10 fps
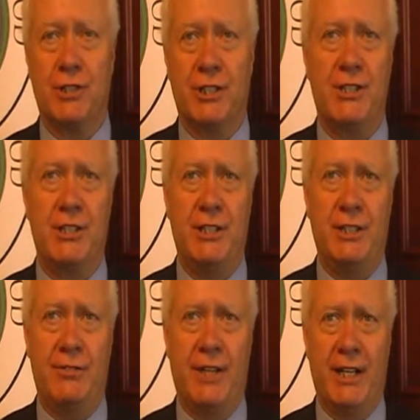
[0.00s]
in
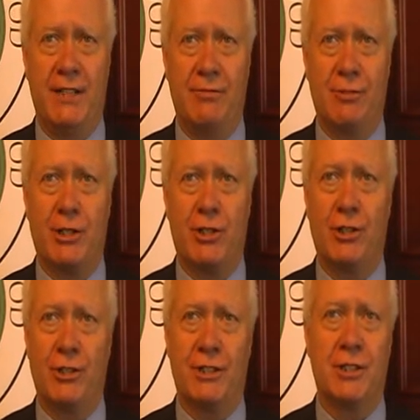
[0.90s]
1985 with my
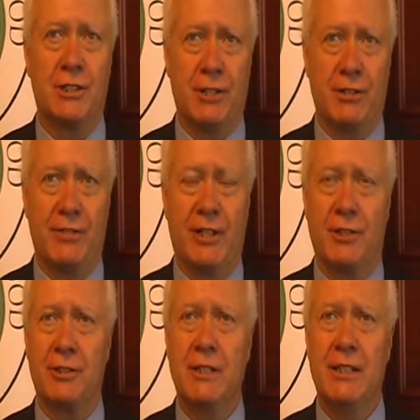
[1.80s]
colleague Carrie Fowler.